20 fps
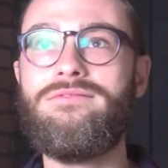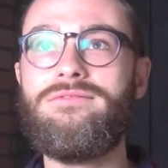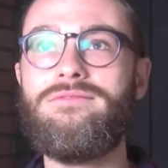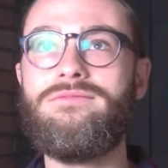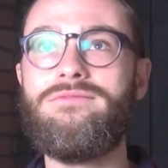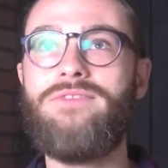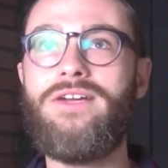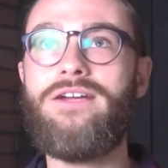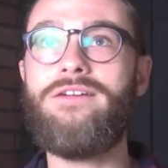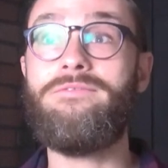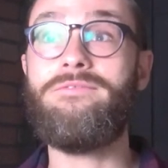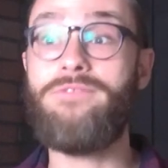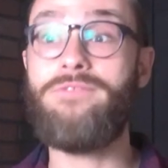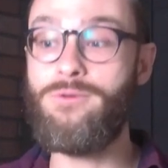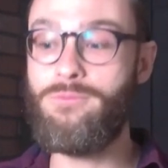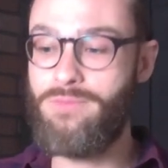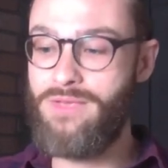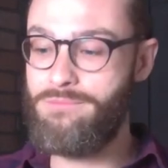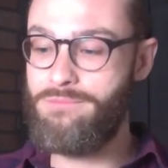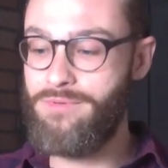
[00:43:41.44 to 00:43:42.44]
very
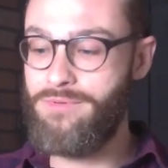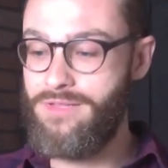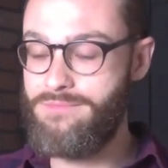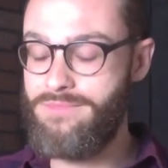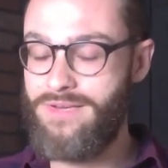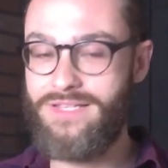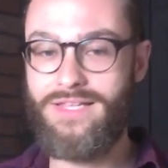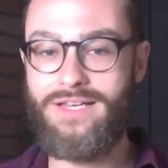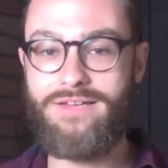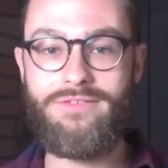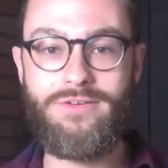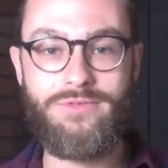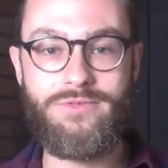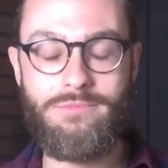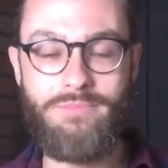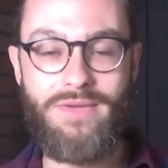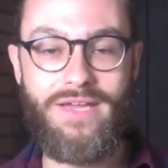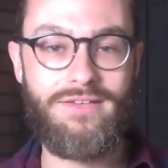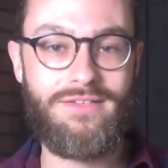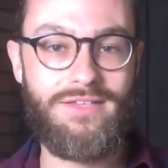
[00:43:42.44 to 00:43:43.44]
few people in my life. There was a
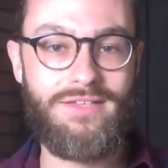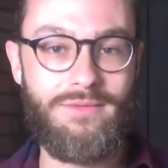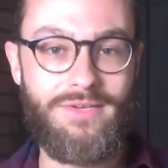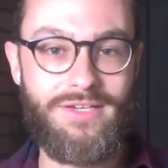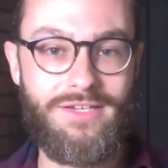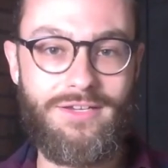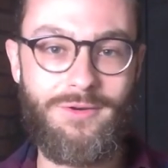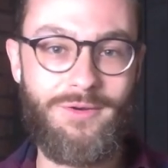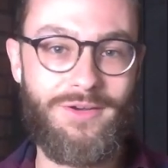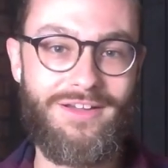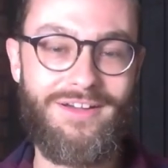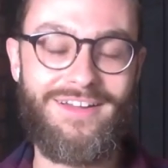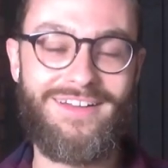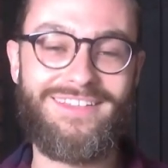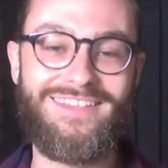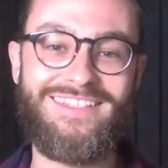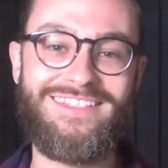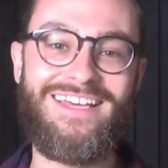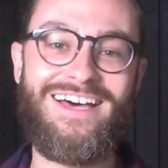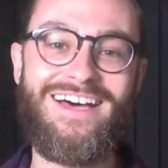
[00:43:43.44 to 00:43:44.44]
pandemic going on
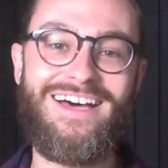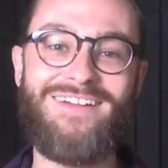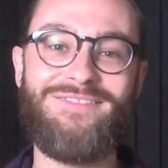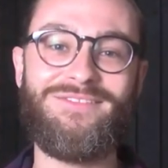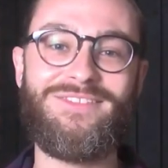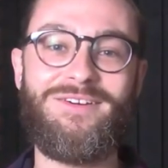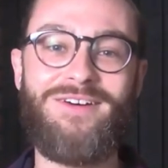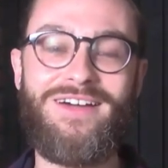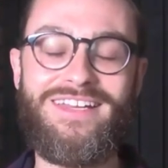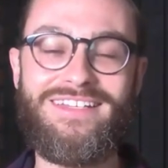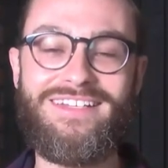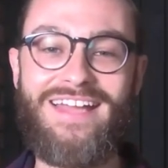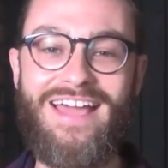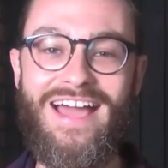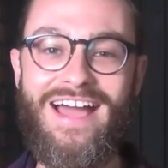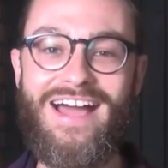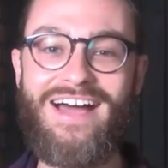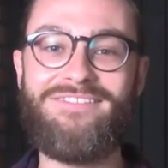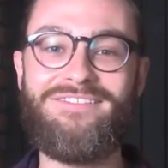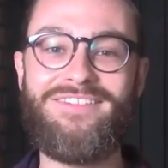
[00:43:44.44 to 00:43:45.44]
at the time, so I didn't
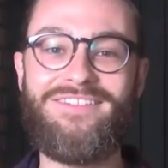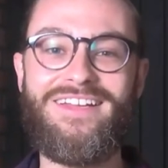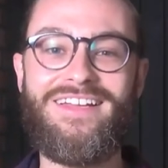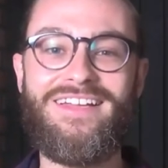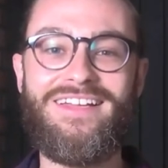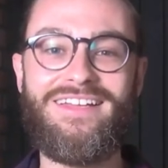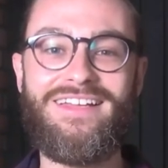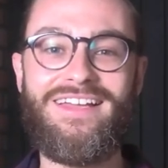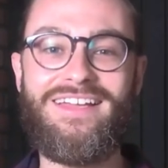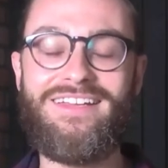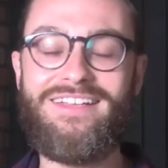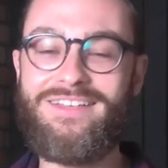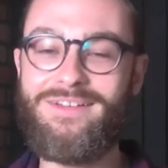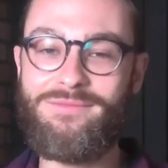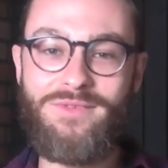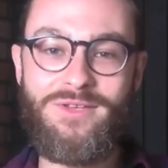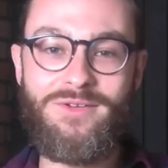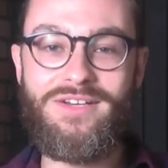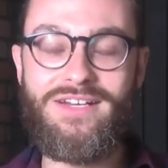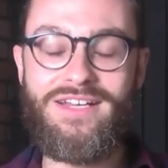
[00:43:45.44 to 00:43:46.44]
have any
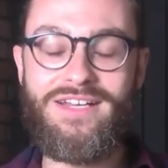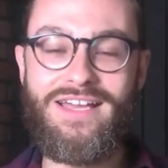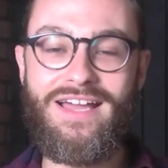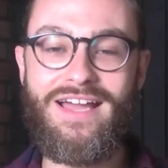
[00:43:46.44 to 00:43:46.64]
community.